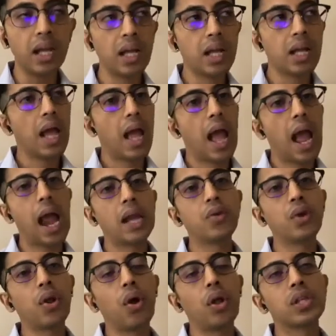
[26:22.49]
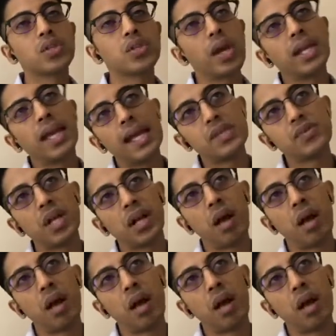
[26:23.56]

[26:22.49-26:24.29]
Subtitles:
And you can also engage with the company